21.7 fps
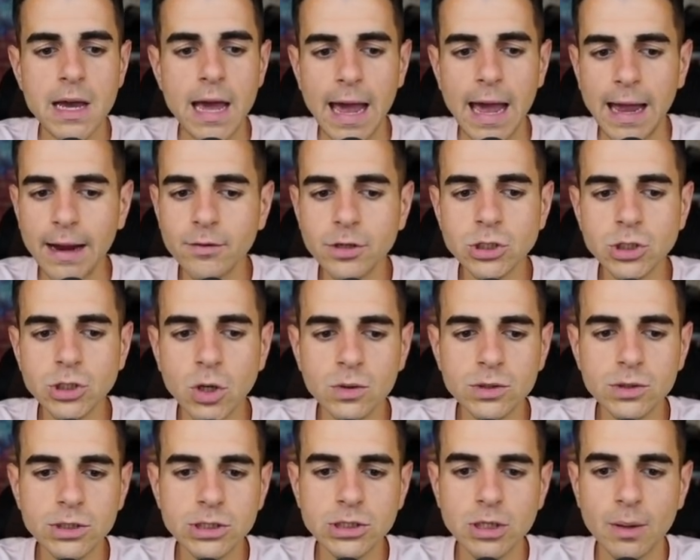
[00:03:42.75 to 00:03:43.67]
Aaron
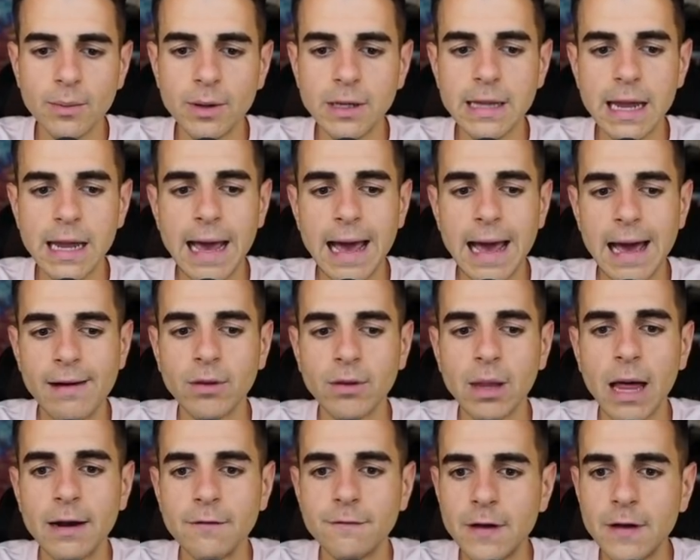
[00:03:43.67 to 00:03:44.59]
Jones is somebody that I have a
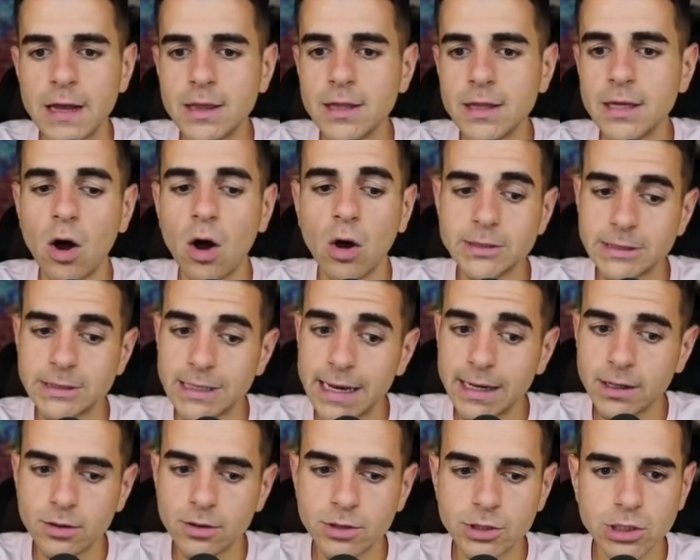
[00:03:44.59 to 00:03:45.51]
lot of faith in. Austin
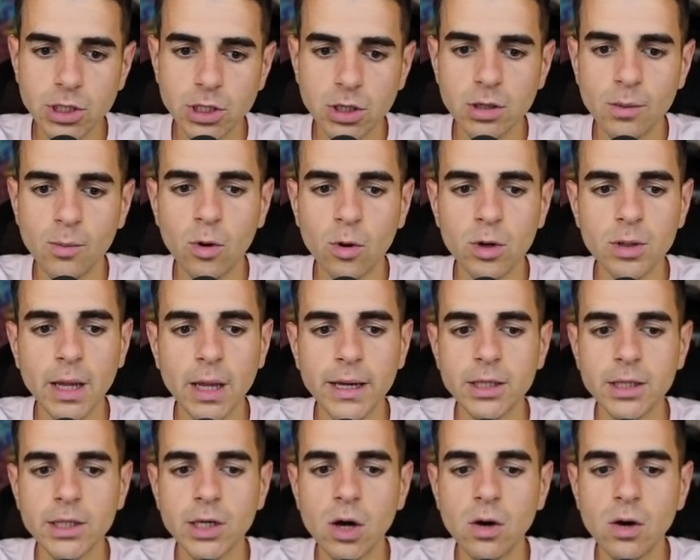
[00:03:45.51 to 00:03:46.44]
Eckler is still on the board,
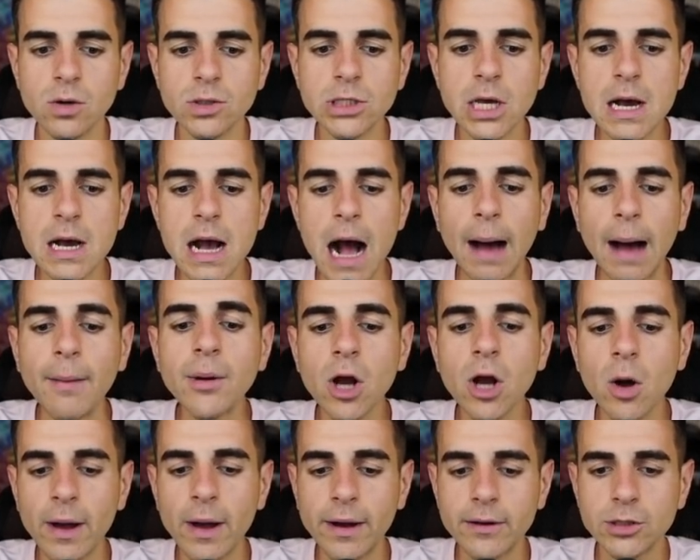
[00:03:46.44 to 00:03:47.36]
likely goes. I'm going to
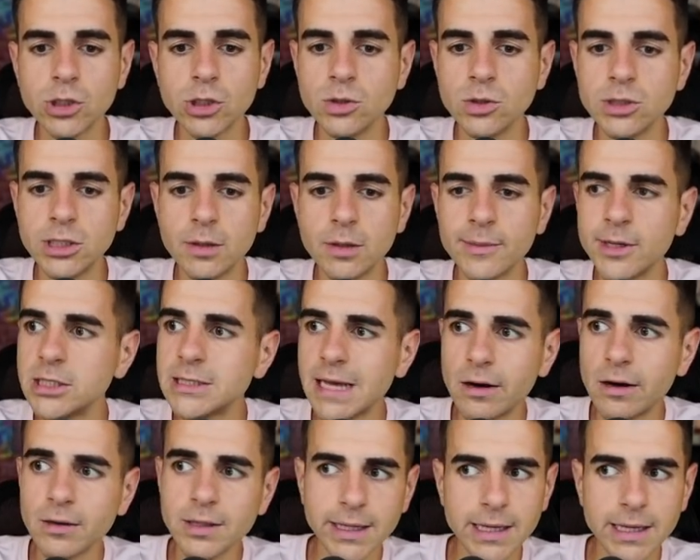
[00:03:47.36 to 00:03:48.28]
go Aaron Jones here because I
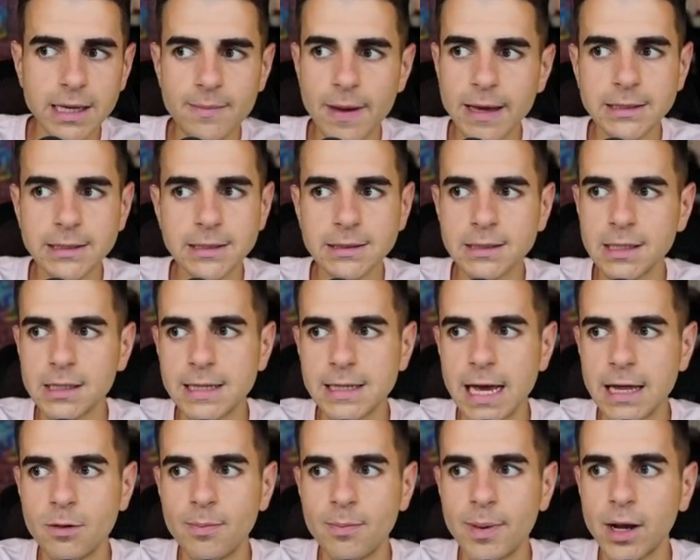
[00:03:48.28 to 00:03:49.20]
don't think he makes it to the
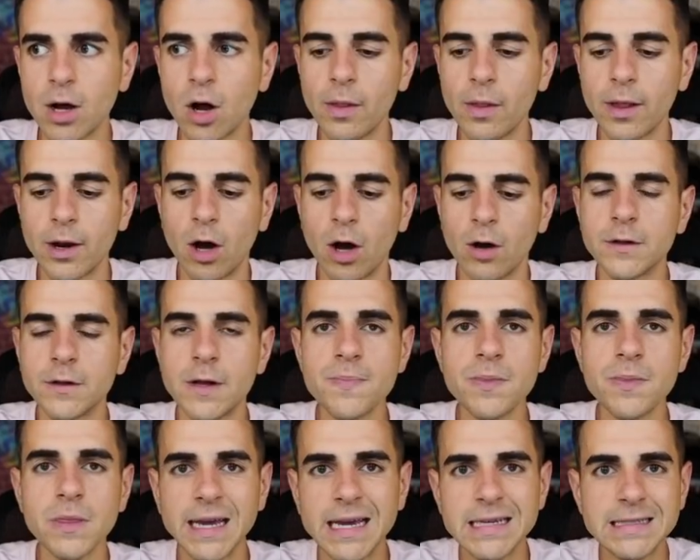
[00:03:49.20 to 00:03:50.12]
10th pick all that
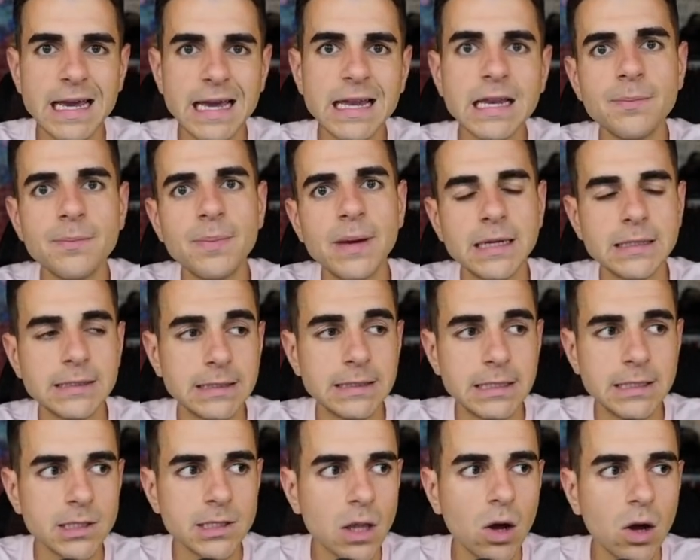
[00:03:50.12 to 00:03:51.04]
often. Like, his ADP in
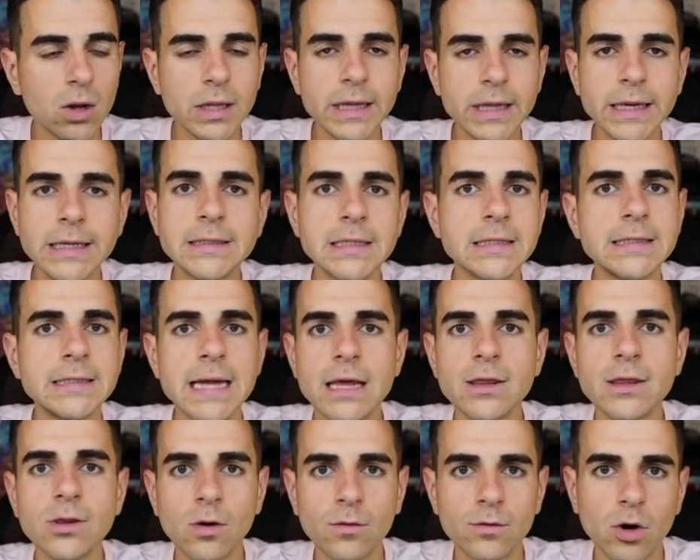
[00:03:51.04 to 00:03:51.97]
season-long leagues is
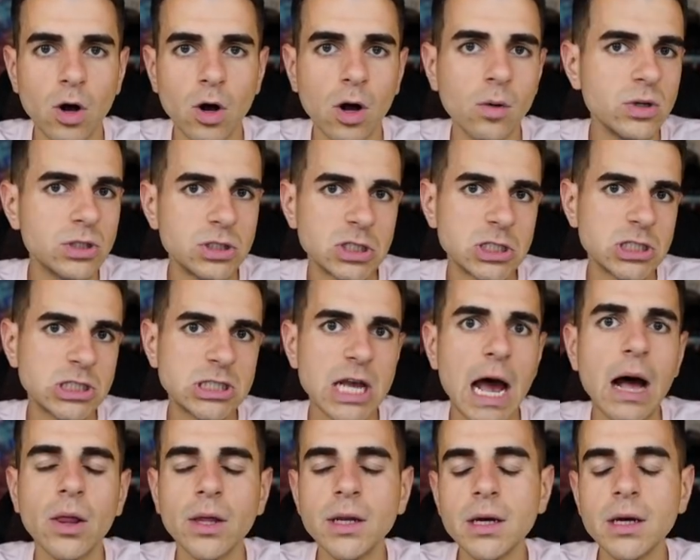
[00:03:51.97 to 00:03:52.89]
10th overall, which is
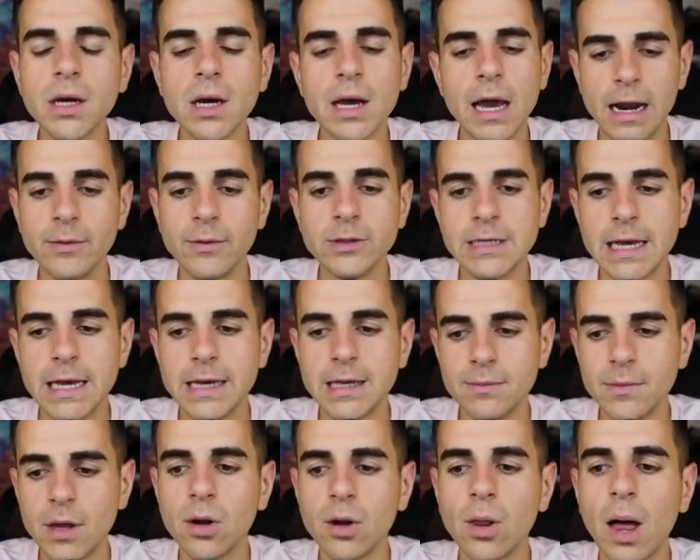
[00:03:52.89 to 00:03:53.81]
solid, and I would take
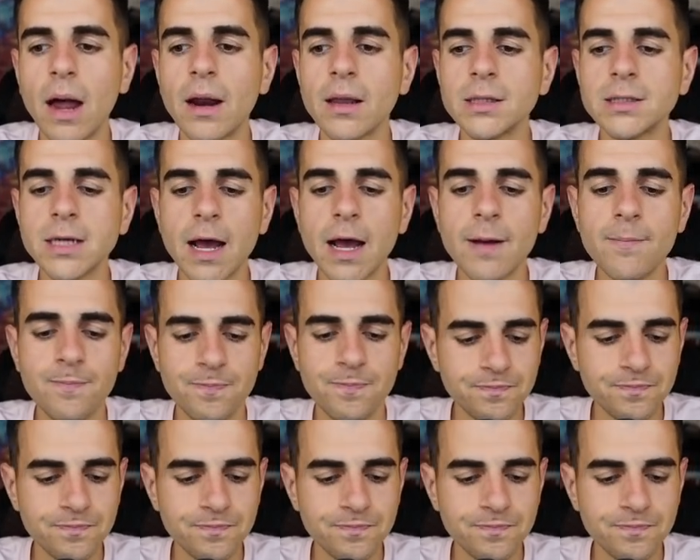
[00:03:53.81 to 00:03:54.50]
him there a lot of the time.